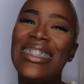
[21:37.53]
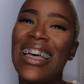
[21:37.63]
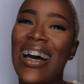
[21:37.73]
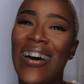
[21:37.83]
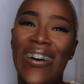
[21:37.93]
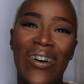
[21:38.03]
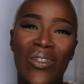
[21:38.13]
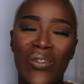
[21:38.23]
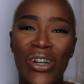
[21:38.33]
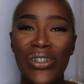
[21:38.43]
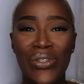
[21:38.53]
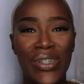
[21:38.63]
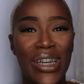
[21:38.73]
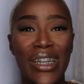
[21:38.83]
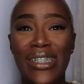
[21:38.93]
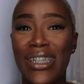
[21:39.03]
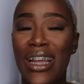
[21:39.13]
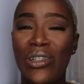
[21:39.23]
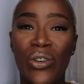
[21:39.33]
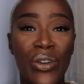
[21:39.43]
so once you get into
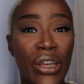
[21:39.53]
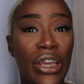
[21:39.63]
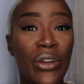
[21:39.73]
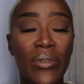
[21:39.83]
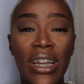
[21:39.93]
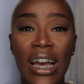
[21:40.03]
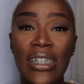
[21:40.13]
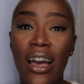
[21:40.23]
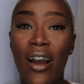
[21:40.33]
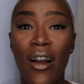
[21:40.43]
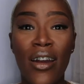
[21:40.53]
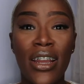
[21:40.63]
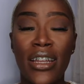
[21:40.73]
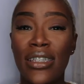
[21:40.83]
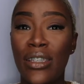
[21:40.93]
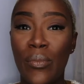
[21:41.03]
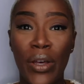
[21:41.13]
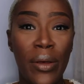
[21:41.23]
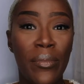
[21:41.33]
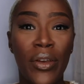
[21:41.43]
that journey and you realize how hard it is to
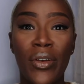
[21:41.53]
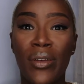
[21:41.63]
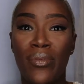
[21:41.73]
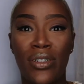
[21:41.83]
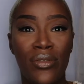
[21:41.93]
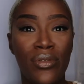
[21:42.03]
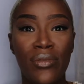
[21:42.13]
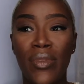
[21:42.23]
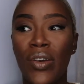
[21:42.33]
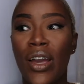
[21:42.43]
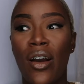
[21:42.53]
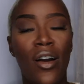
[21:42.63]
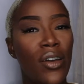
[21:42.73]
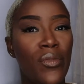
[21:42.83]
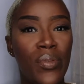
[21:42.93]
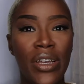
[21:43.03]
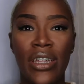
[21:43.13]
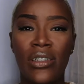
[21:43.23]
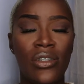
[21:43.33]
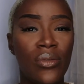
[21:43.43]
pump milk and produce milk and all you put
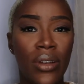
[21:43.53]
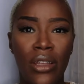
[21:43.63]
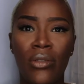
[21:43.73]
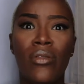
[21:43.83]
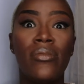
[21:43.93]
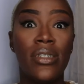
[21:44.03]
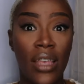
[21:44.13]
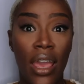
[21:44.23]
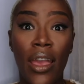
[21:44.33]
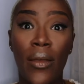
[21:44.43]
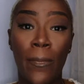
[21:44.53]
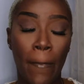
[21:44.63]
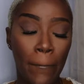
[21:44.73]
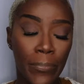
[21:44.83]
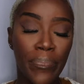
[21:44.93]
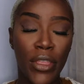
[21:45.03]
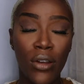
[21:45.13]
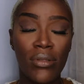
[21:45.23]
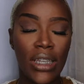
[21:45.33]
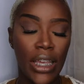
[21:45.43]
into it, you gonna save
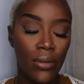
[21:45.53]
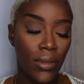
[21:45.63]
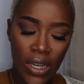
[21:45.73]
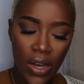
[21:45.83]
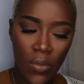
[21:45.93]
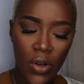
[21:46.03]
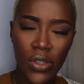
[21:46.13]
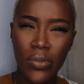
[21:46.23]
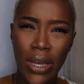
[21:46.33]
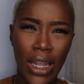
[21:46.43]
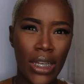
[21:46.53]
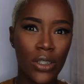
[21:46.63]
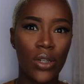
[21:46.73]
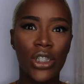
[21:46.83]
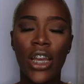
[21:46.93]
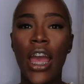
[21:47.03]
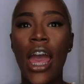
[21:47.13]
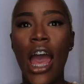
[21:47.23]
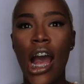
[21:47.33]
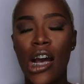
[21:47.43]
you gonna say yummy? almost my last question
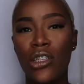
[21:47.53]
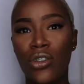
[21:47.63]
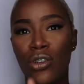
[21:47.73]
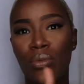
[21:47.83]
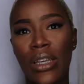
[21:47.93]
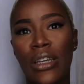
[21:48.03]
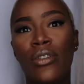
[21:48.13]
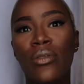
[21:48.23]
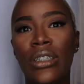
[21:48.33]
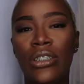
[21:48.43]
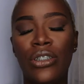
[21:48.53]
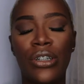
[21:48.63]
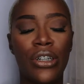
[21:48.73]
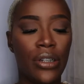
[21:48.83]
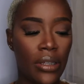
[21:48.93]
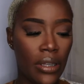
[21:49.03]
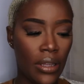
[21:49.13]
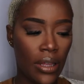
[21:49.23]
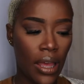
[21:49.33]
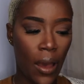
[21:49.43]
how do you increase your
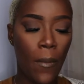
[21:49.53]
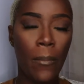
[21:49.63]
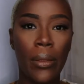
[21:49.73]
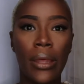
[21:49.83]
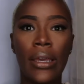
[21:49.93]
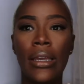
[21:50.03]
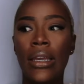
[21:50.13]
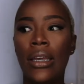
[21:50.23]
output